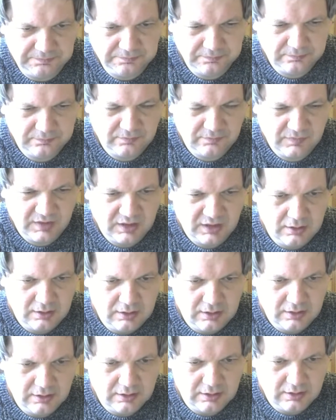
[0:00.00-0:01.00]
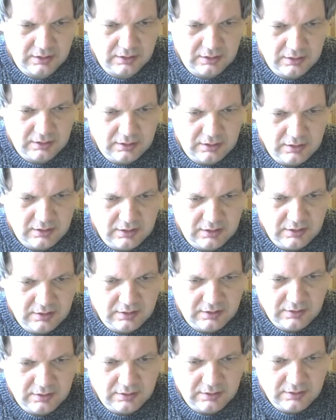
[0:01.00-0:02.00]

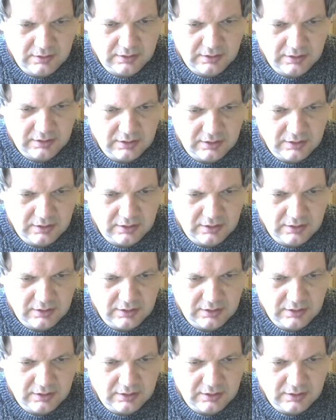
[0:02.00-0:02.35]
Nobody speaks.